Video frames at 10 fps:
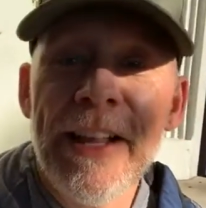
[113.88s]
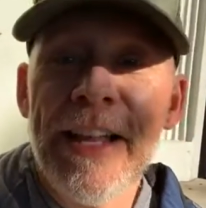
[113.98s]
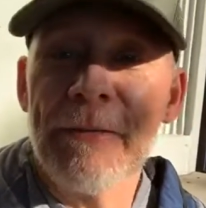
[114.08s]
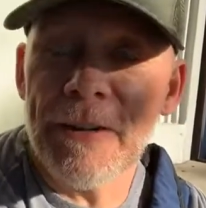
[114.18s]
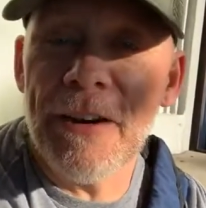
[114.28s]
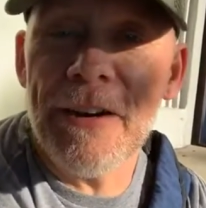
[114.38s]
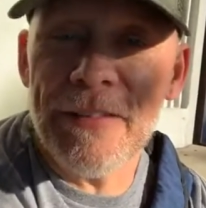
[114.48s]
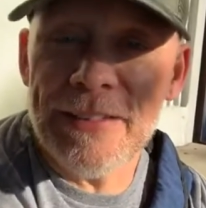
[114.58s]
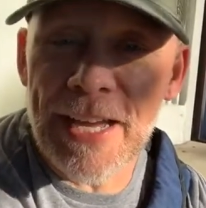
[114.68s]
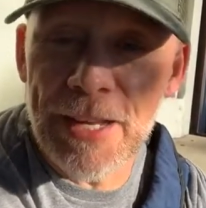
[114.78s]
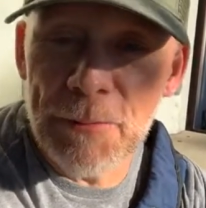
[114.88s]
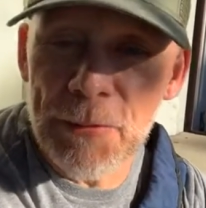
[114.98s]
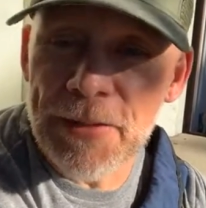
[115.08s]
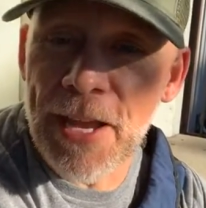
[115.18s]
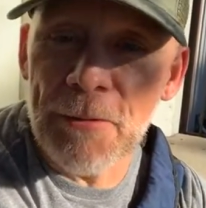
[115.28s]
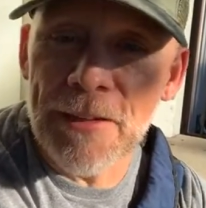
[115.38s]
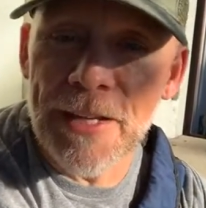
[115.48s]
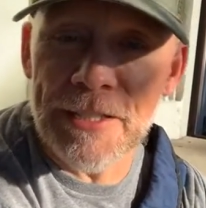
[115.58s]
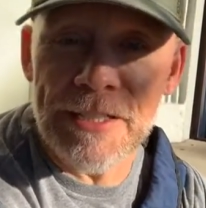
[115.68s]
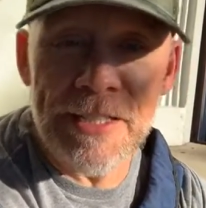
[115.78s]
And regarding the timing with that
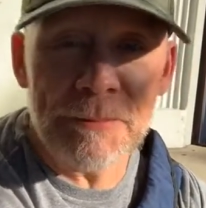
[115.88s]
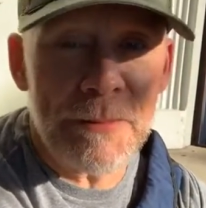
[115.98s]
relationship,